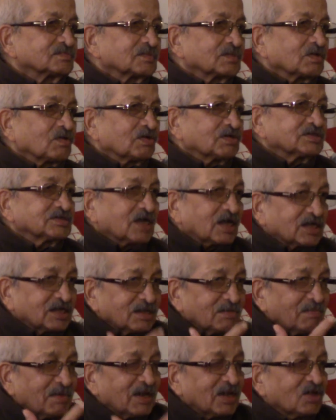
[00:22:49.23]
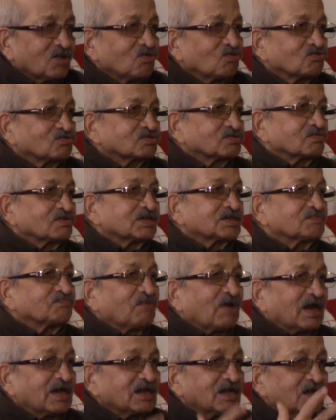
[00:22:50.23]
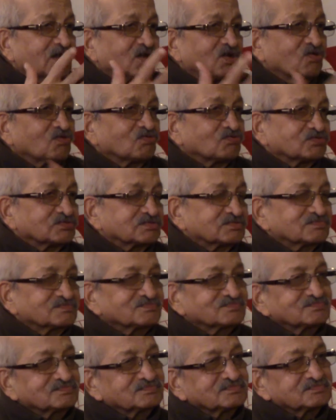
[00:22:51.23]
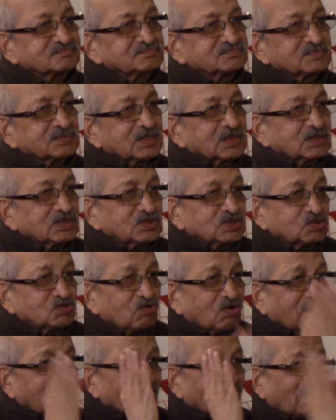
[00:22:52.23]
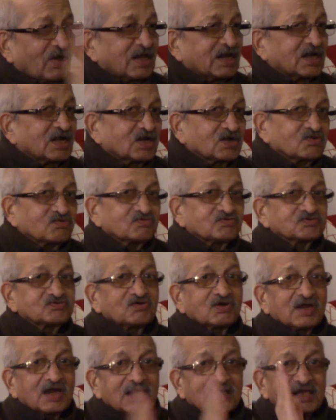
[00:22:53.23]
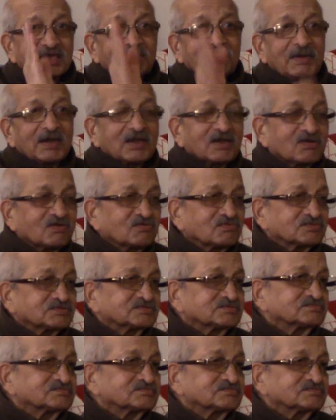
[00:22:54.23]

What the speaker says: What is the ultimate truth? What is the final truth? You are final truth. You are ultimate truth.